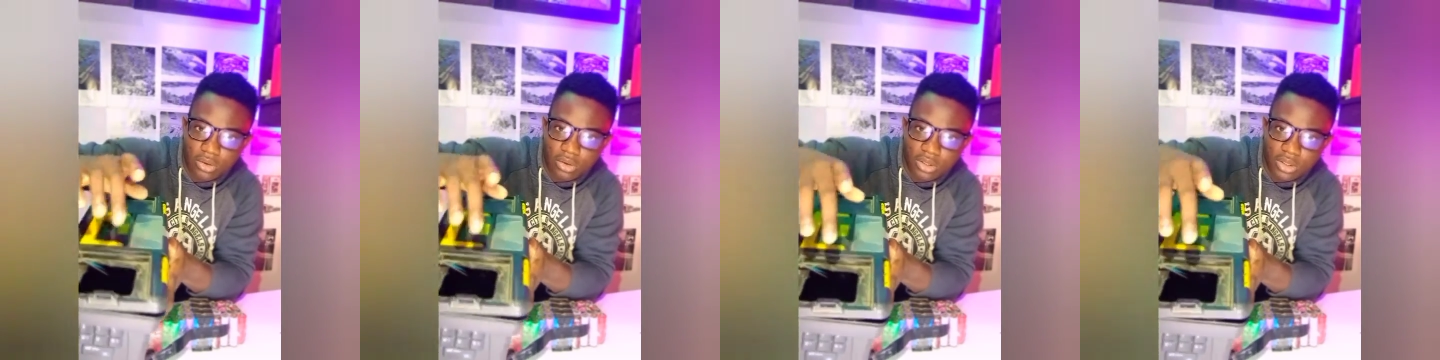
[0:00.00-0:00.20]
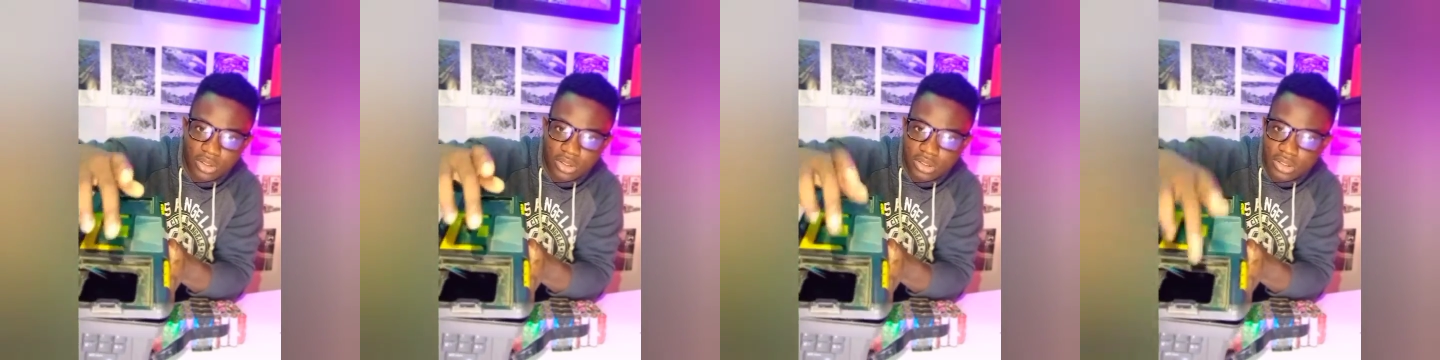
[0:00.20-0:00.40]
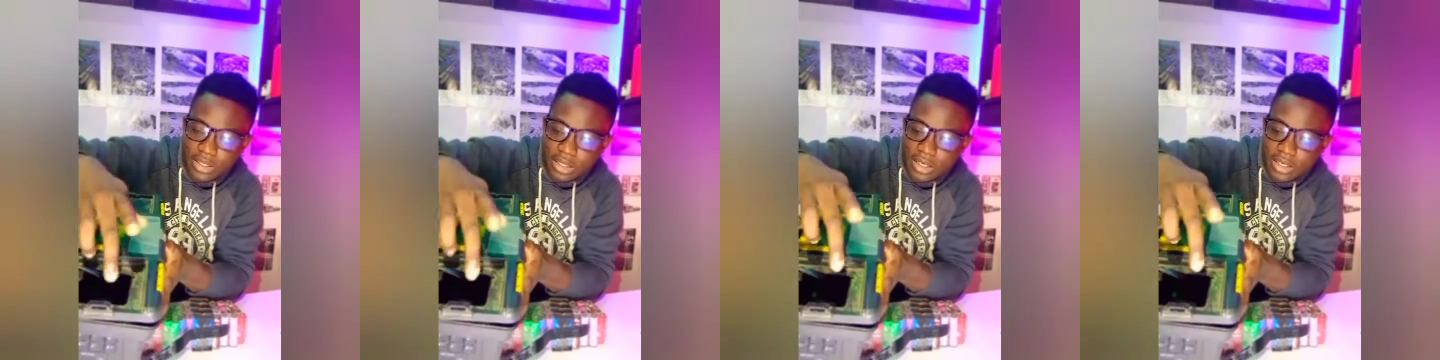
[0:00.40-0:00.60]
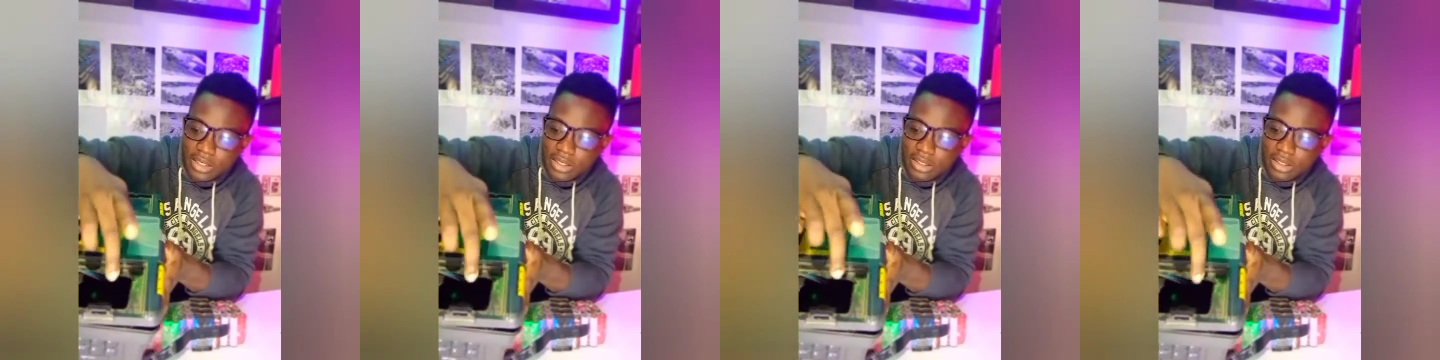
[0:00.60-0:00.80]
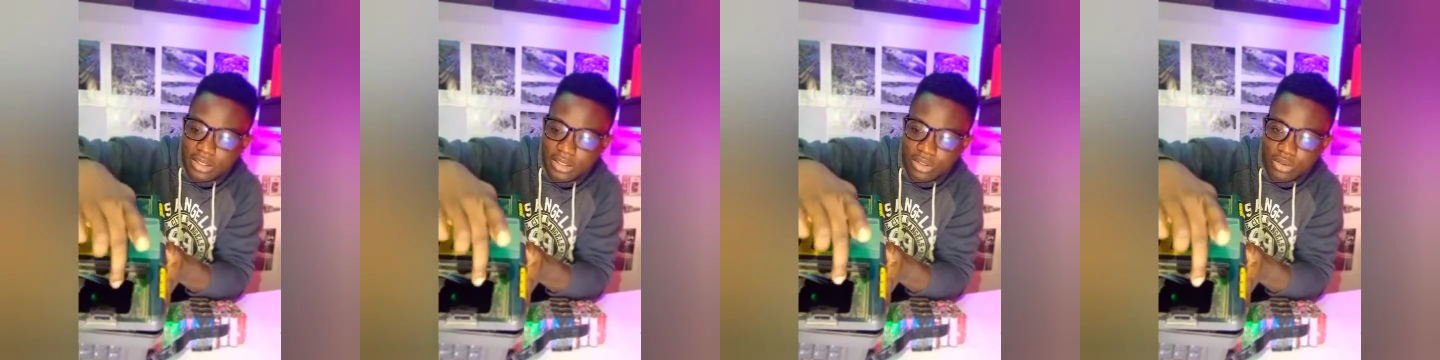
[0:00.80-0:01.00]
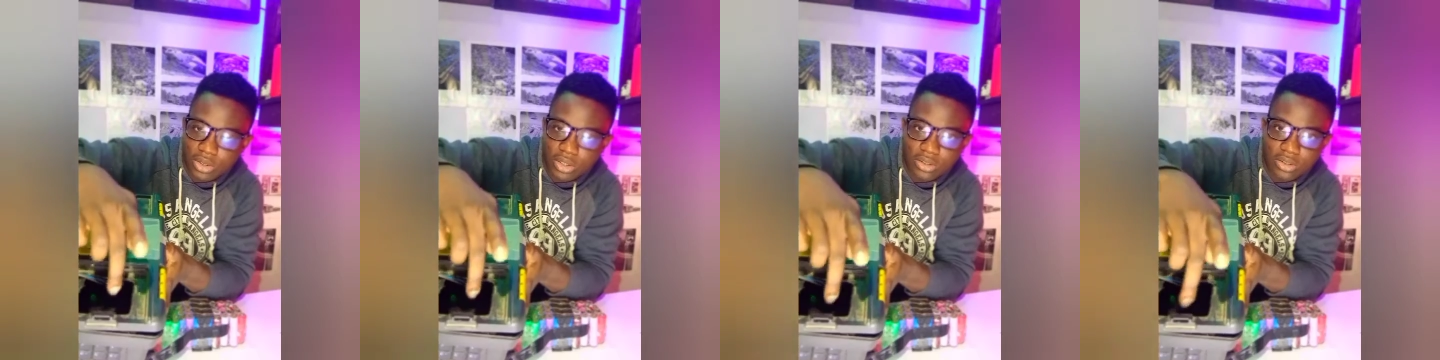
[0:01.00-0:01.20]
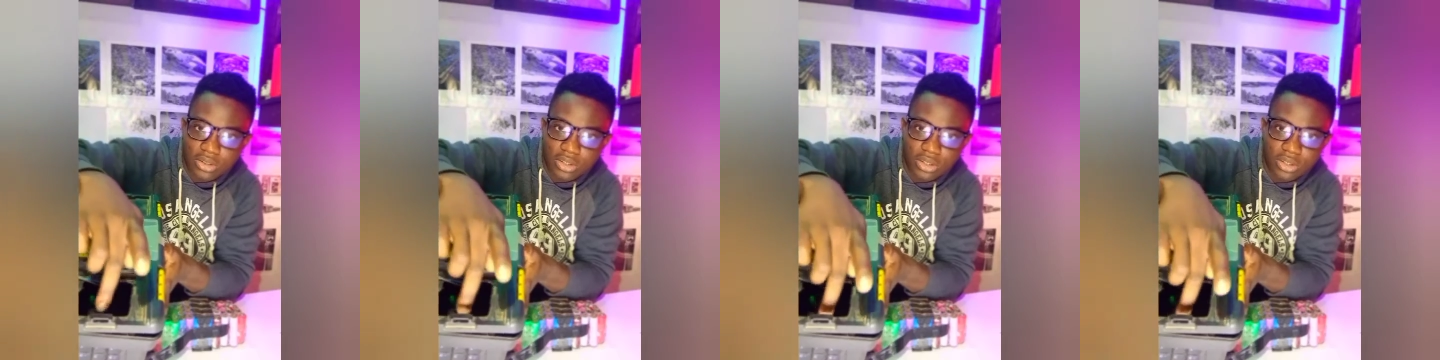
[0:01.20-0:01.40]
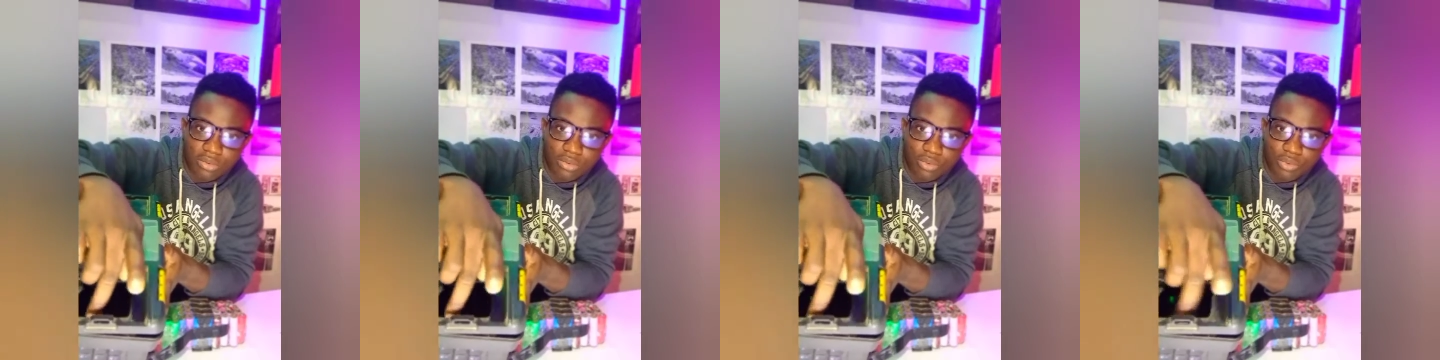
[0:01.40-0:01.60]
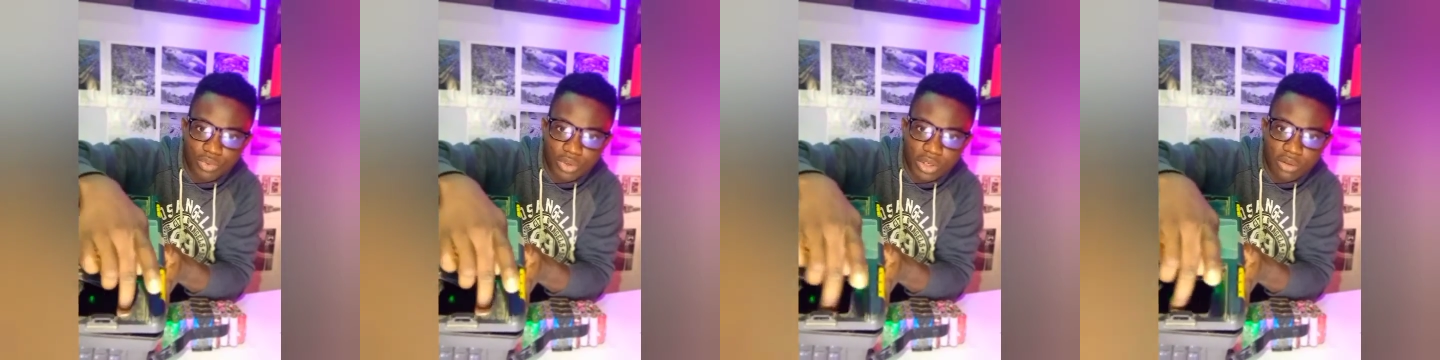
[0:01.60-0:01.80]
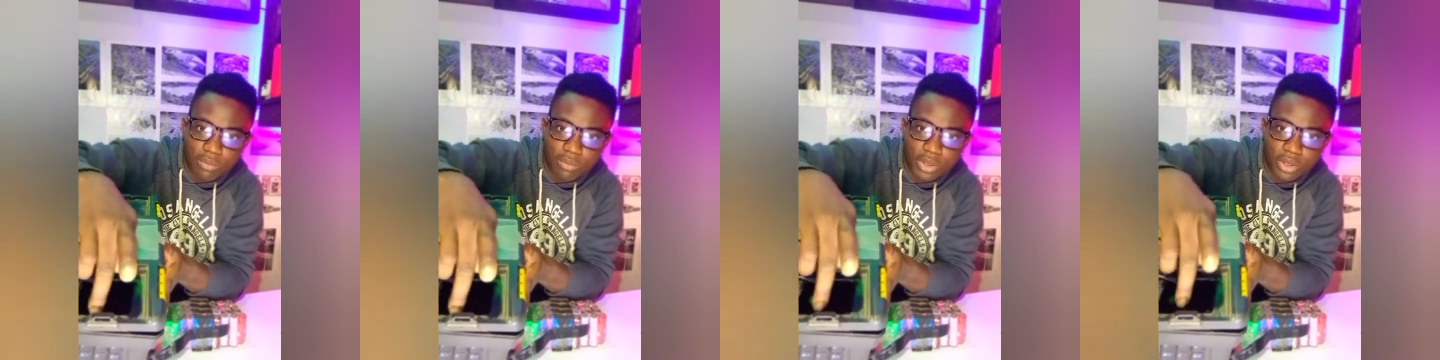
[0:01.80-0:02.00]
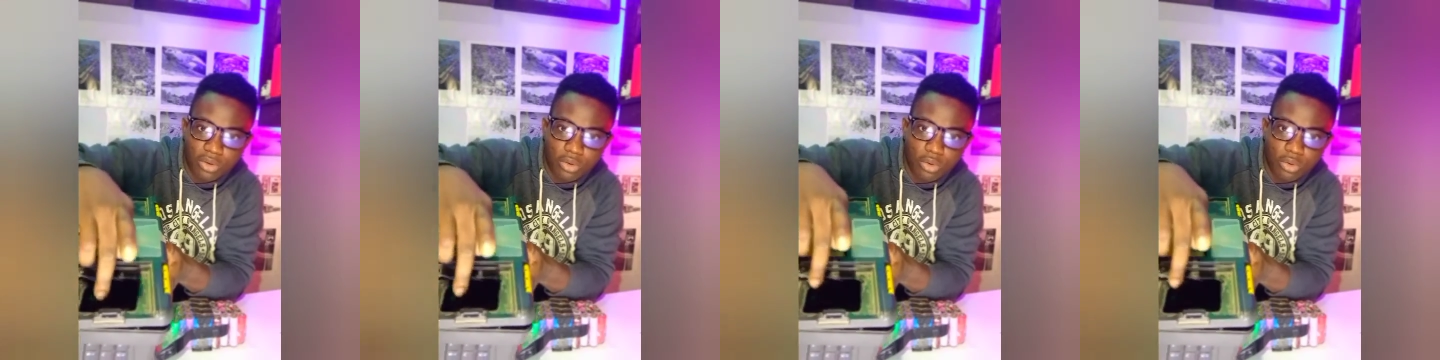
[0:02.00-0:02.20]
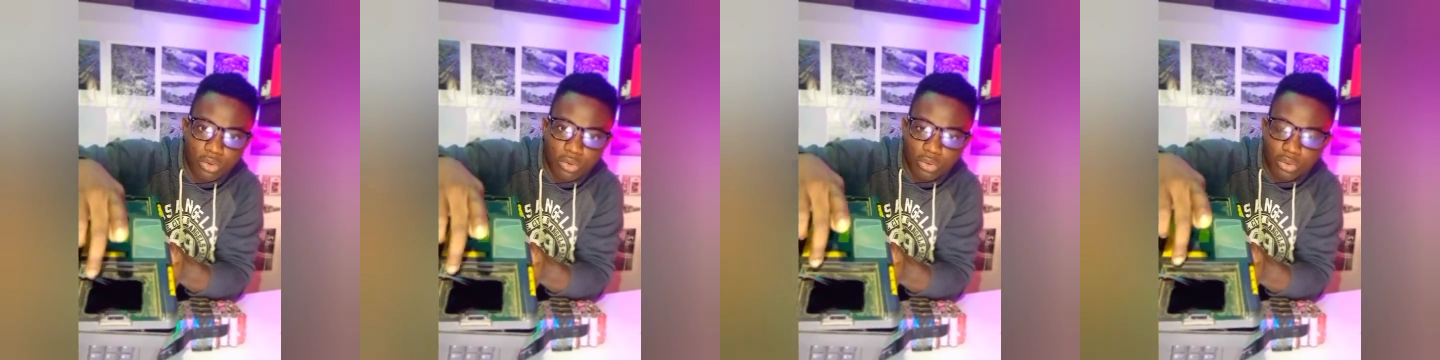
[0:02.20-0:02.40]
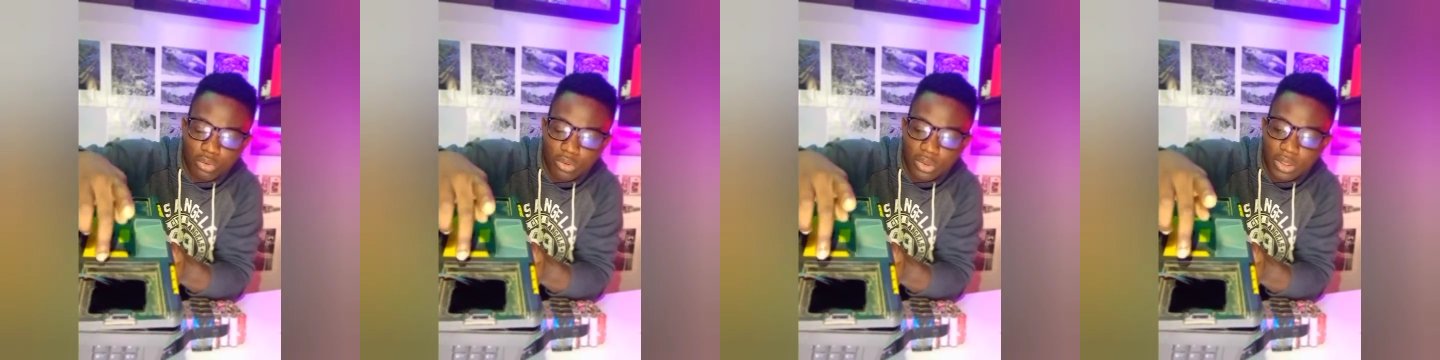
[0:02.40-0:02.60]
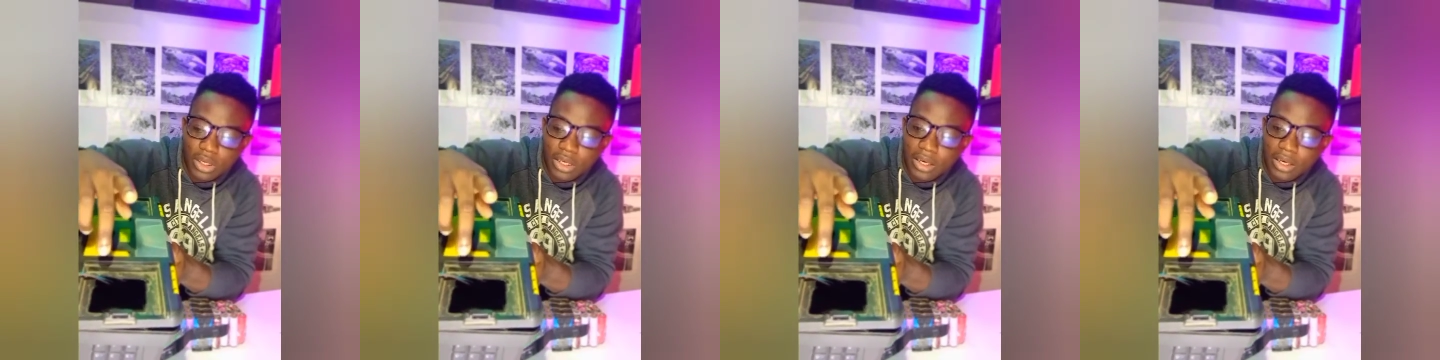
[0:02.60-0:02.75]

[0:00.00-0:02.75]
on this side you can see the really big hole.